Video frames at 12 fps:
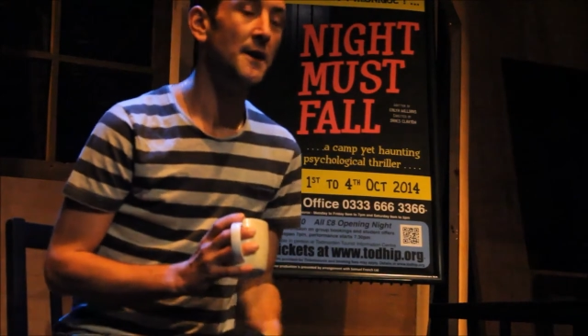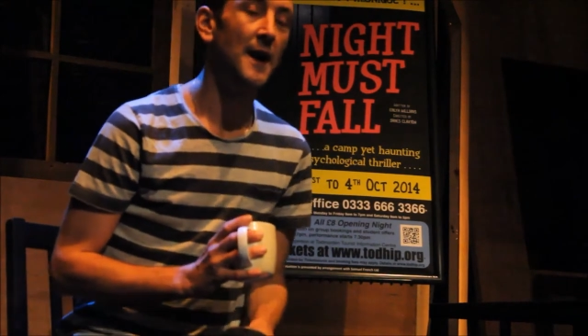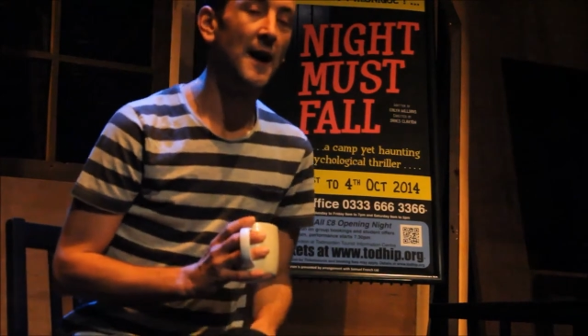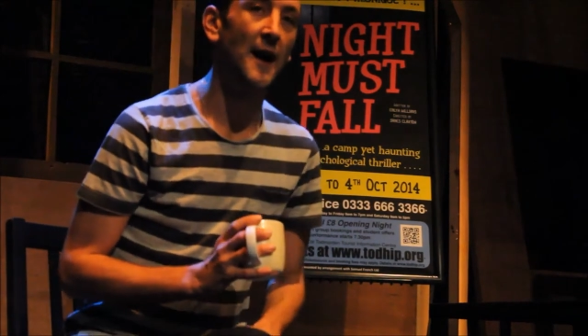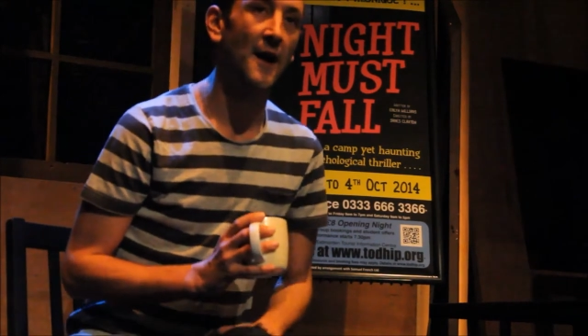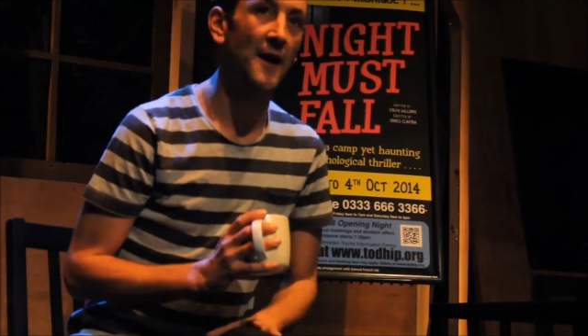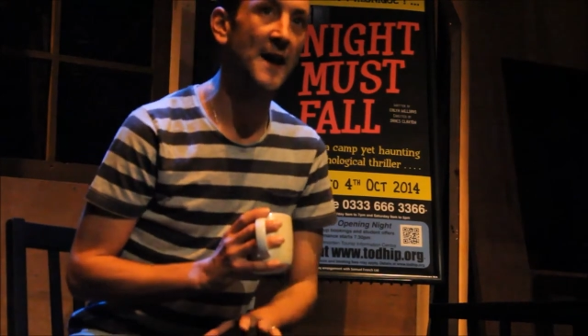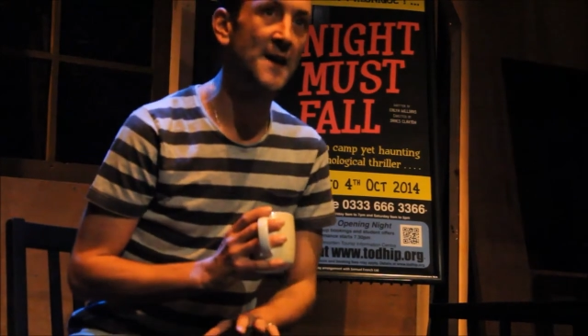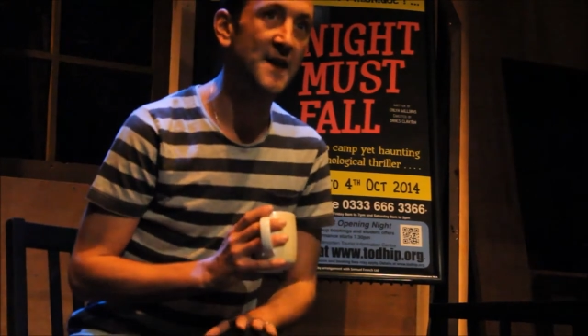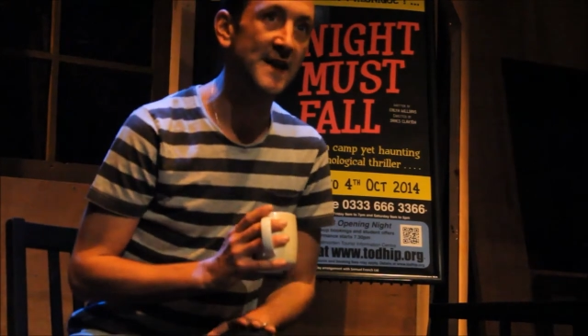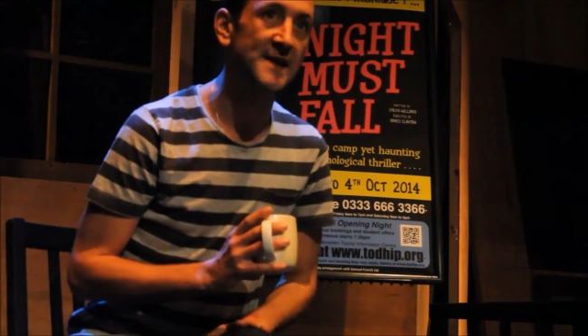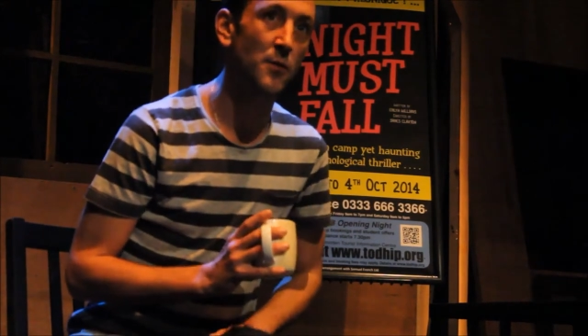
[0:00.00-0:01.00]
And then
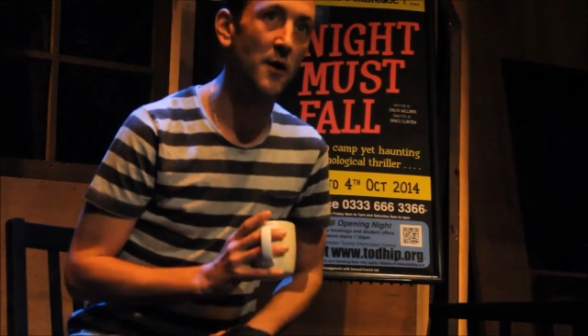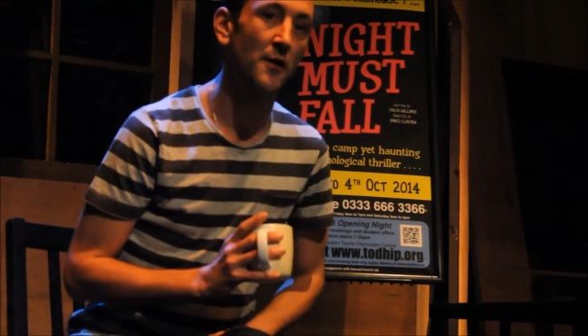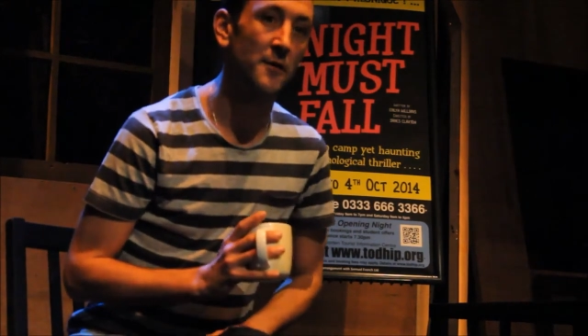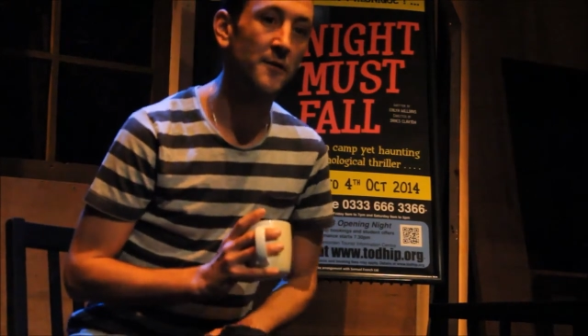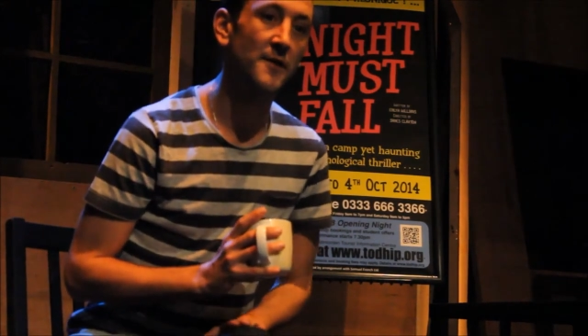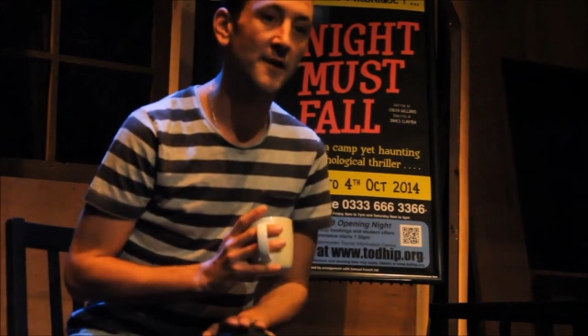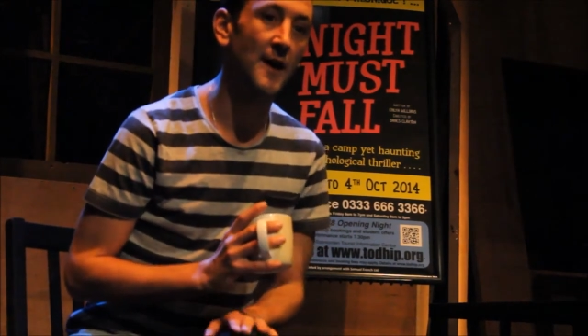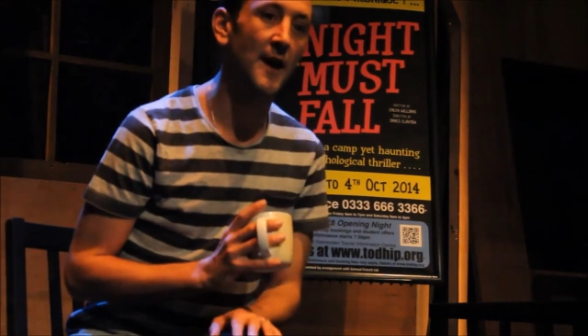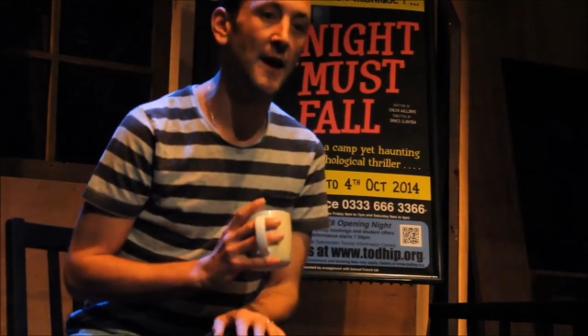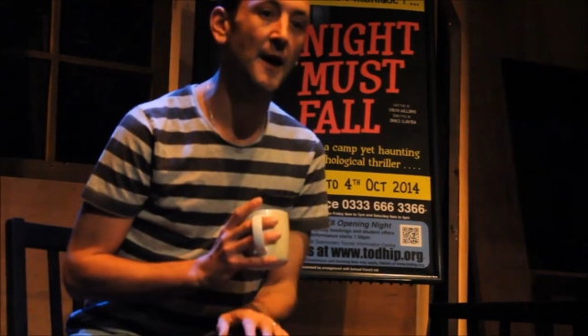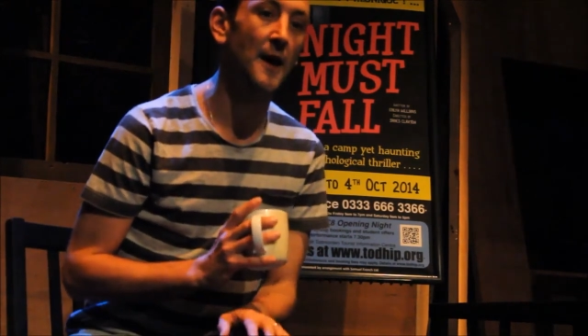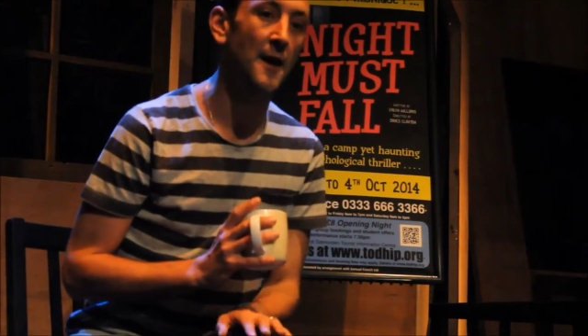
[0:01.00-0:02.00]
this one,
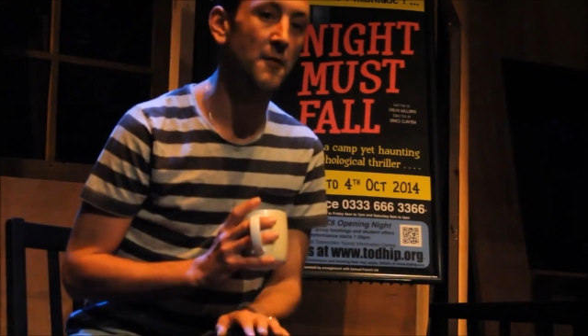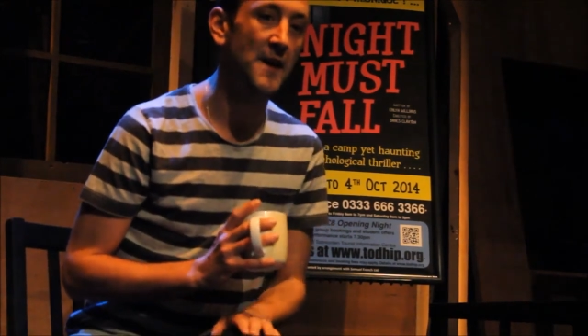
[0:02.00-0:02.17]
I